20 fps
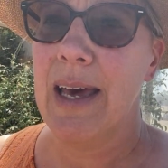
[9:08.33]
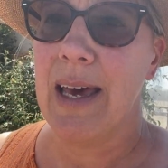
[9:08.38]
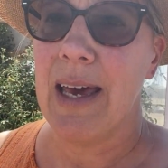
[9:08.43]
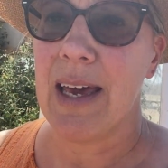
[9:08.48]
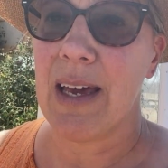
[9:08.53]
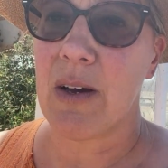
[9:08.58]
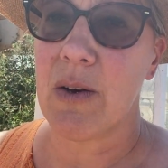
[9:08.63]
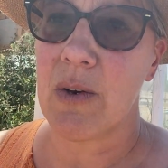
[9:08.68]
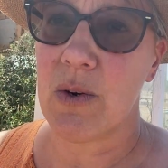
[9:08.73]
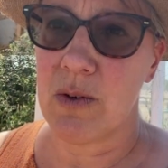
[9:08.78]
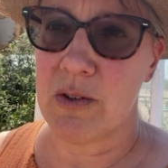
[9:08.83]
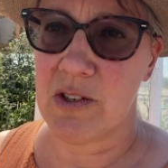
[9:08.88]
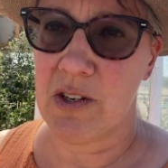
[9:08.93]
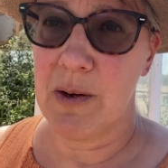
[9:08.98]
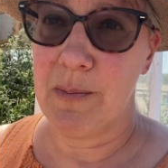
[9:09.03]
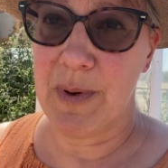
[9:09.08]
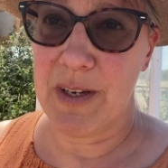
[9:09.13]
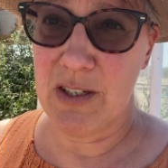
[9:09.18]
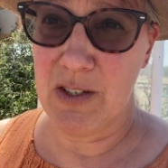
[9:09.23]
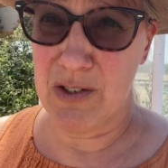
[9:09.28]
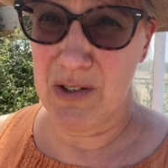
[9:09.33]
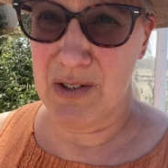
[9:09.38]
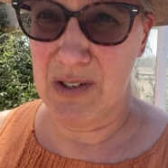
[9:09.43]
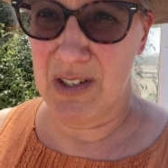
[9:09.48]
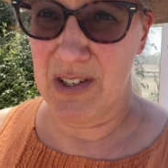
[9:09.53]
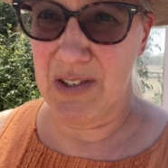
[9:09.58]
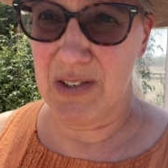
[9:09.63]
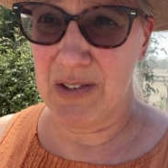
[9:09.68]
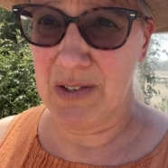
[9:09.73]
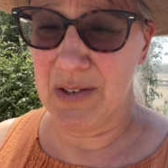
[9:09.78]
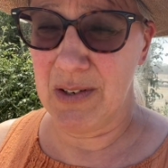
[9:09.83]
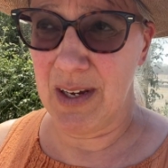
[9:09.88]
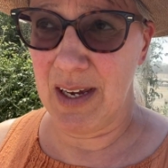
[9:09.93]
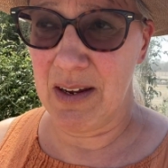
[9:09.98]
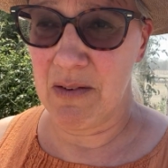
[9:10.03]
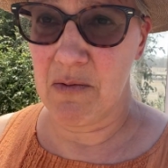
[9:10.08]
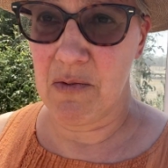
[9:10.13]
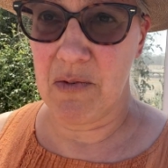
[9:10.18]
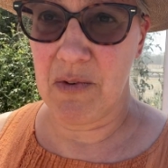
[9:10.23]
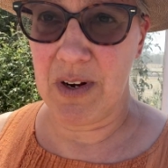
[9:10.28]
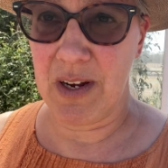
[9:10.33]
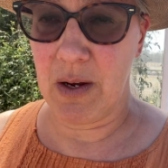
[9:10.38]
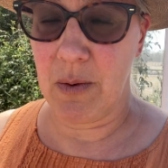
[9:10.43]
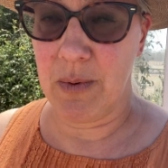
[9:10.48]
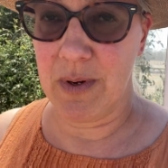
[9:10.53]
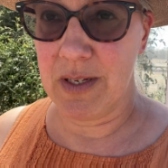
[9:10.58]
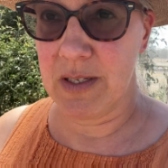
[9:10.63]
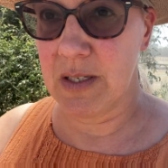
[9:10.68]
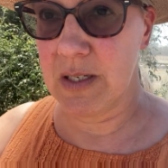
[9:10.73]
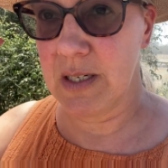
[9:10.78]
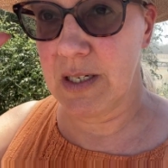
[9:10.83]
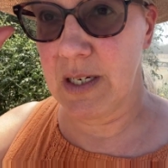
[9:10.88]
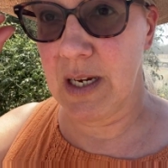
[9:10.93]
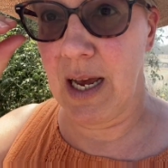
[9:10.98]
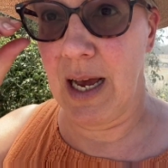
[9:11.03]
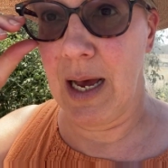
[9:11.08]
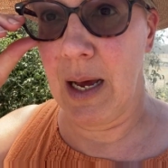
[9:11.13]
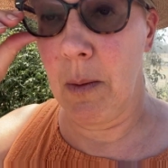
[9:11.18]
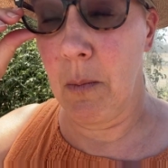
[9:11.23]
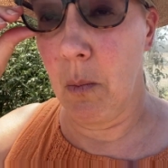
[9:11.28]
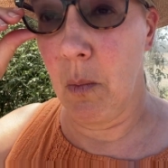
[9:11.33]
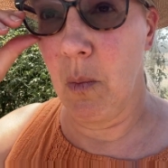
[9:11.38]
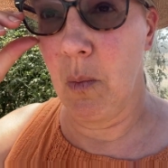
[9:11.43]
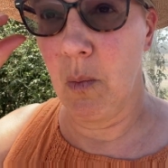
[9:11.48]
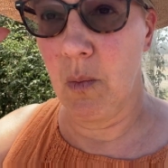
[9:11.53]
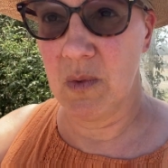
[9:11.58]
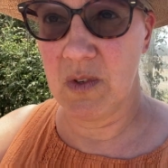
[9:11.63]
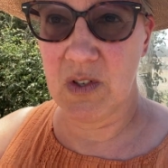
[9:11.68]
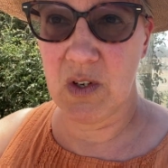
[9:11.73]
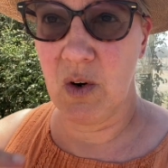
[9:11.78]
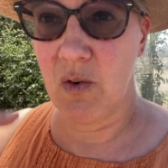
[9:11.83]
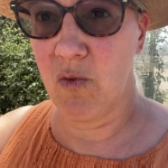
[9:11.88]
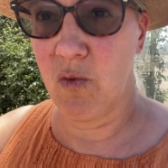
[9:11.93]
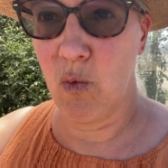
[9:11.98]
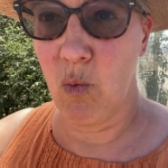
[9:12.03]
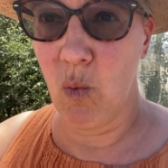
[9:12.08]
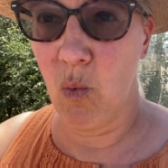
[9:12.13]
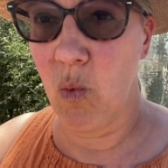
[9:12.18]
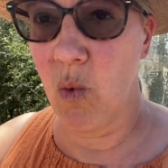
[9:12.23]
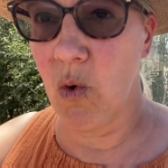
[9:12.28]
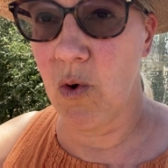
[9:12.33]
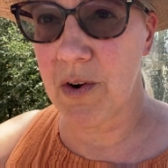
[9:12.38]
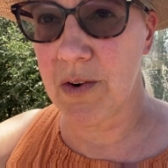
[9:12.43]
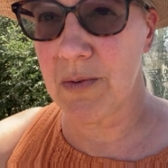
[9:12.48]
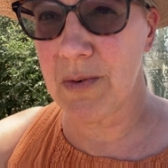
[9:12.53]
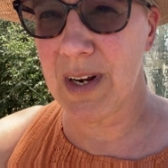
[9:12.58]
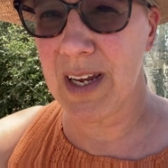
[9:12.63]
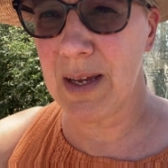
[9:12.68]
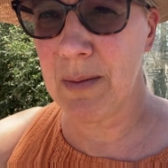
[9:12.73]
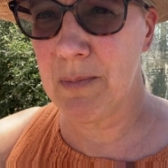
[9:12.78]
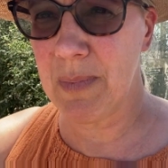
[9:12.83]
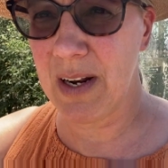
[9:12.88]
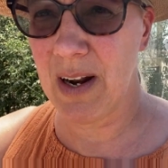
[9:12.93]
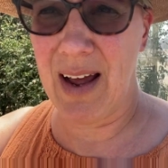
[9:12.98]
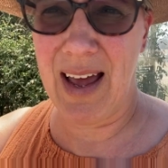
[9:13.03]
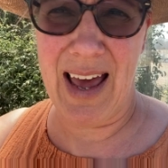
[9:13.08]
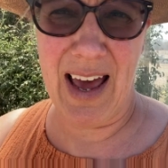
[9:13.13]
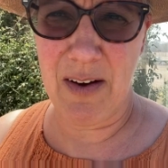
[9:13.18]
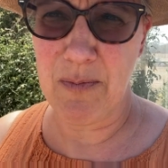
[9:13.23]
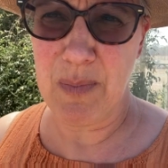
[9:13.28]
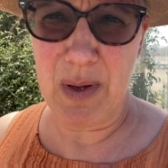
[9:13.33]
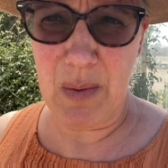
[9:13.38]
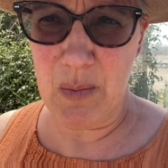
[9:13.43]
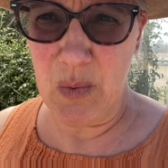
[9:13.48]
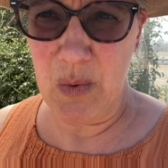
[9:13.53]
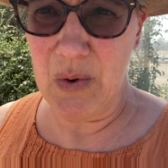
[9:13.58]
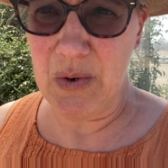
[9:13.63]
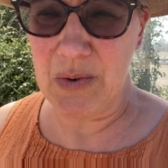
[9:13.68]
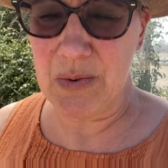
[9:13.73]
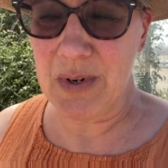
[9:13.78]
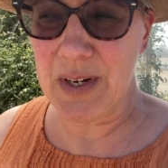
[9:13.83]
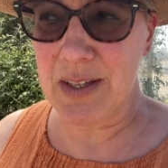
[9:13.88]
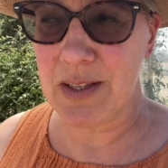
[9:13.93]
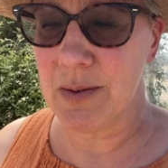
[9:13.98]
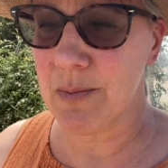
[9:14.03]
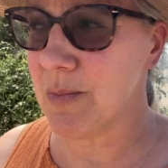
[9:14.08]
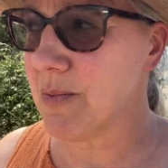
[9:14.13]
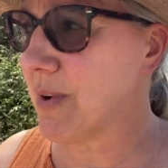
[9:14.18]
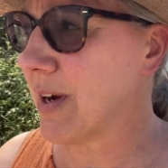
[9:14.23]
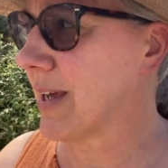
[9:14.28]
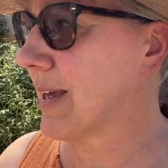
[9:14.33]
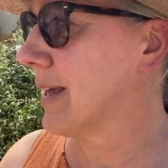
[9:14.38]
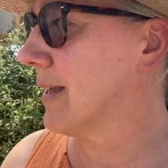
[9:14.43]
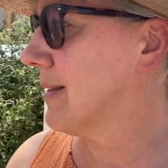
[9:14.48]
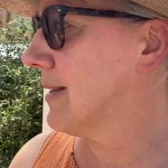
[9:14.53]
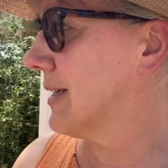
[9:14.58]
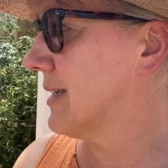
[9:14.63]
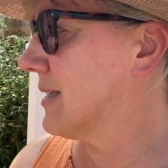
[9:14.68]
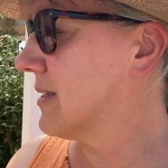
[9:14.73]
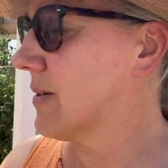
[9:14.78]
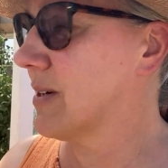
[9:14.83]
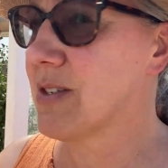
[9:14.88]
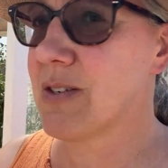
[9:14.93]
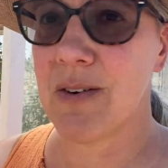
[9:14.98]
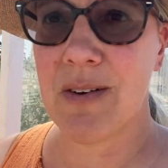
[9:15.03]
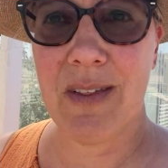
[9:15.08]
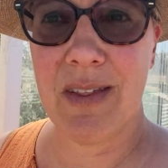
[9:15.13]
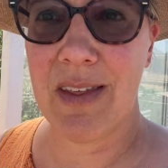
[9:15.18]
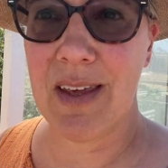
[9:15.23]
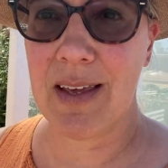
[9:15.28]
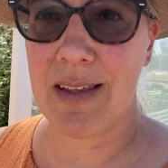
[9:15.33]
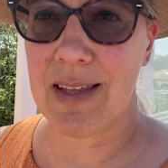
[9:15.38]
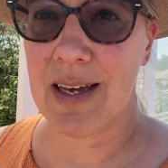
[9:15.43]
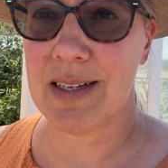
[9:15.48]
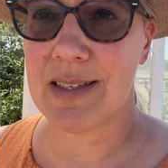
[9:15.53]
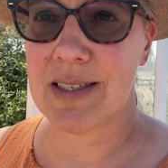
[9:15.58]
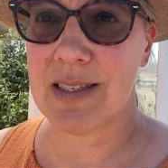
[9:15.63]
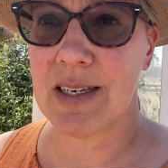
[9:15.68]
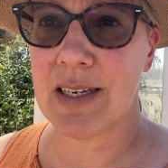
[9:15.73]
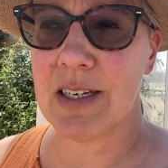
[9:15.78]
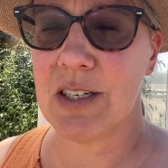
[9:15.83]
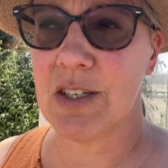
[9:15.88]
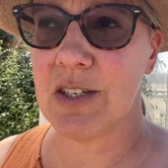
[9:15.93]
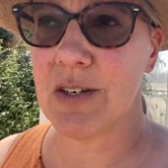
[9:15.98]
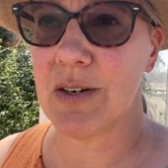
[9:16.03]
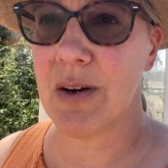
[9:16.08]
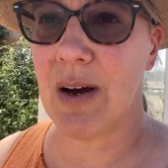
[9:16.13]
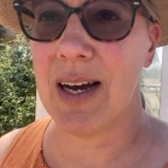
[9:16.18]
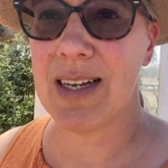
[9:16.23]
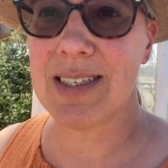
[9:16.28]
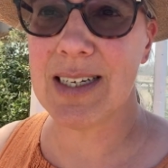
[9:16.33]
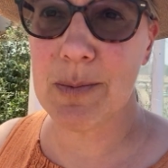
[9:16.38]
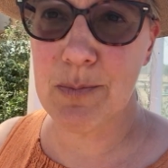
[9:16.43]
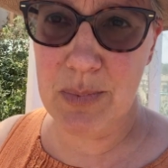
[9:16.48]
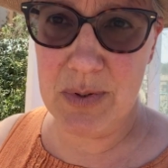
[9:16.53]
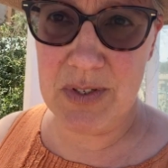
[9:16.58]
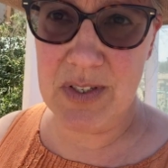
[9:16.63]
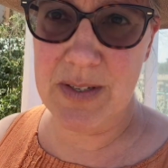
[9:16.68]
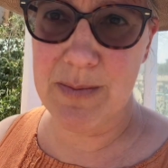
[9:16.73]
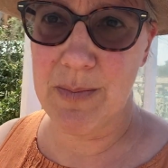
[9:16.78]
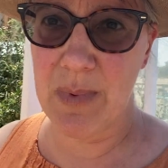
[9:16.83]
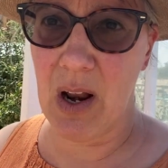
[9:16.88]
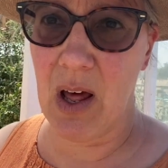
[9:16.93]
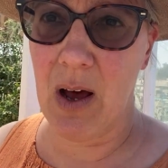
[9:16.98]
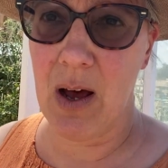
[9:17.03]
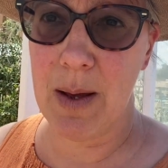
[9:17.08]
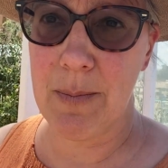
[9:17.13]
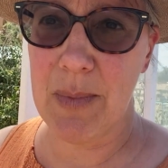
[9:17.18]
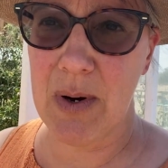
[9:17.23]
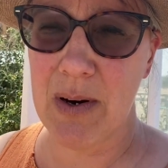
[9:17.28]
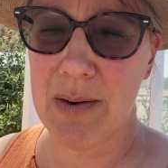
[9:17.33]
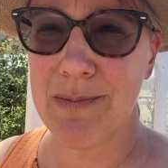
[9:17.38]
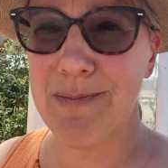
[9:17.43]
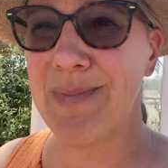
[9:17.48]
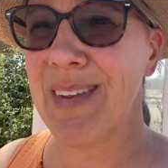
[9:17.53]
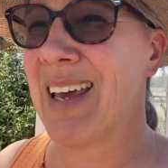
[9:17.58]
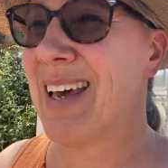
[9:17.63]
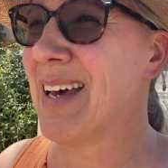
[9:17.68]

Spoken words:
It could also be due to infrequent sort of watering, but I have been watering them regularly, so I don't think that's the issue. I did put some lime on.